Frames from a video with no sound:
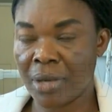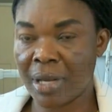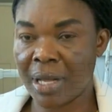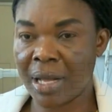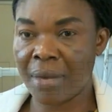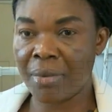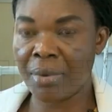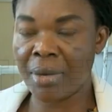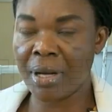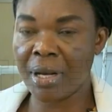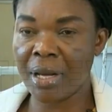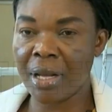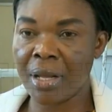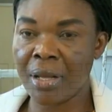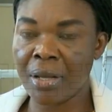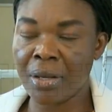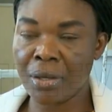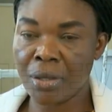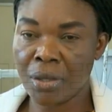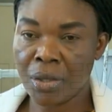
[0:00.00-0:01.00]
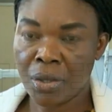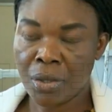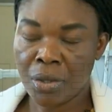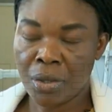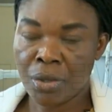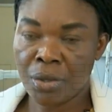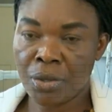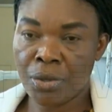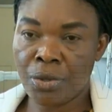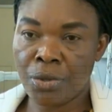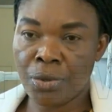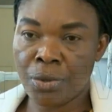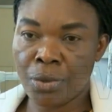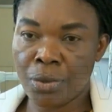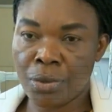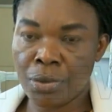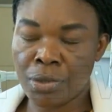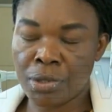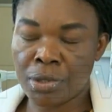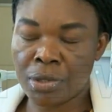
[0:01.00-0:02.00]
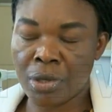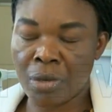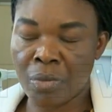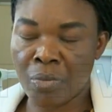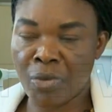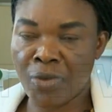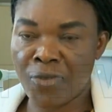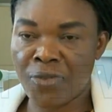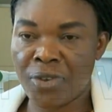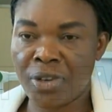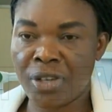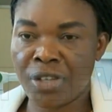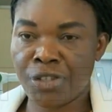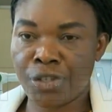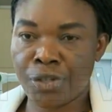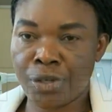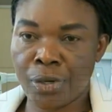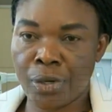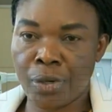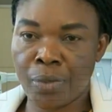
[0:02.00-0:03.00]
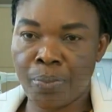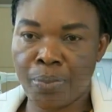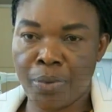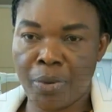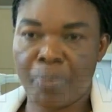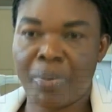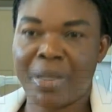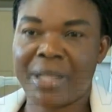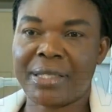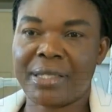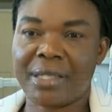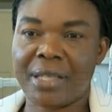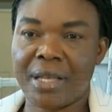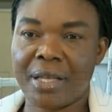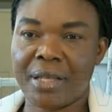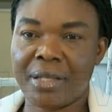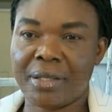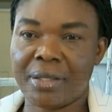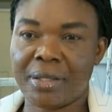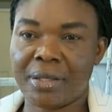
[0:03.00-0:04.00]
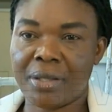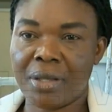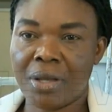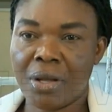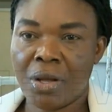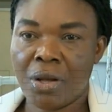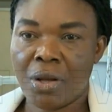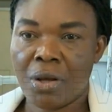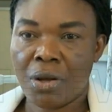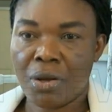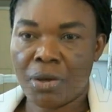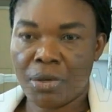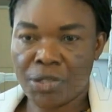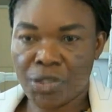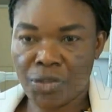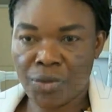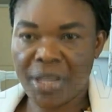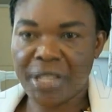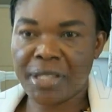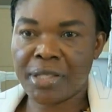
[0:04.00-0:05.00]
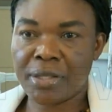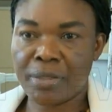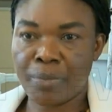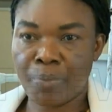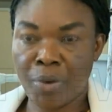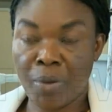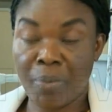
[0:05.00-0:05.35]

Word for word: You can really do some morphological properties, strength